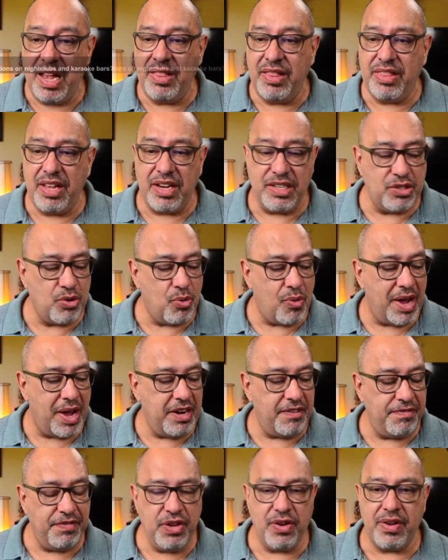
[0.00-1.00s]
And there's
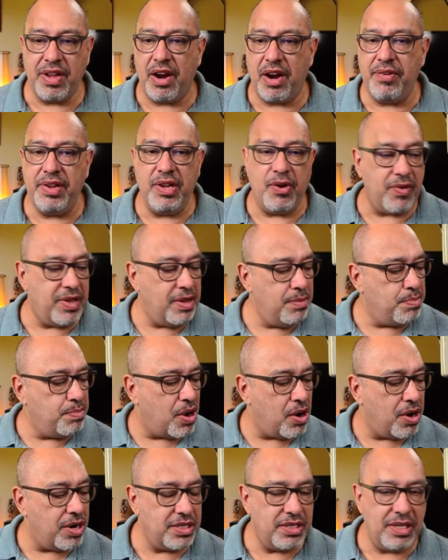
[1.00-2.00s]
quite a few karaoke
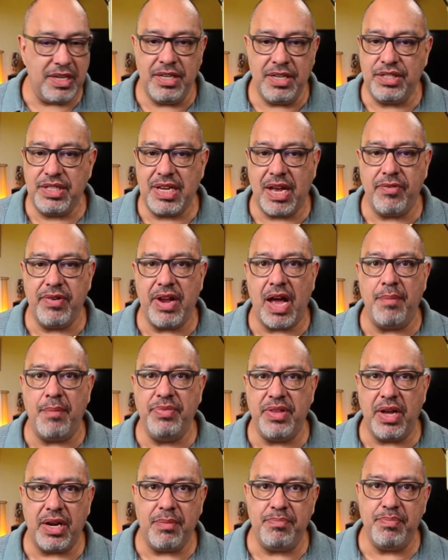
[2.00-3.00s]
bars in town.
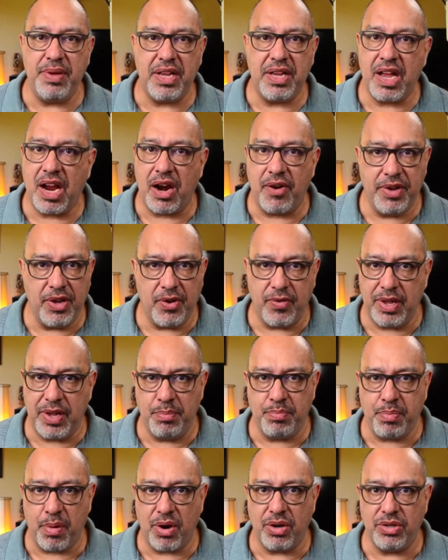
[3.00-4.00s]
I'm not a big
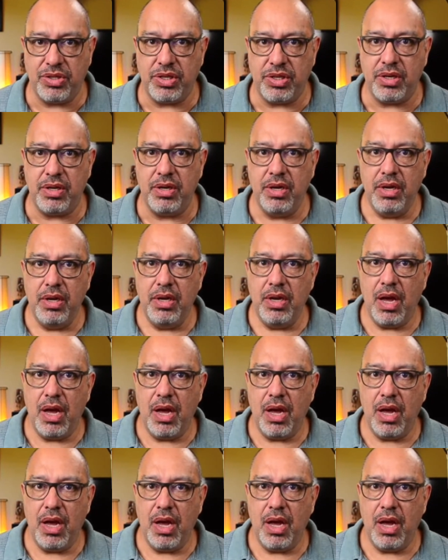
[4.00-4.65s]
karaoke person.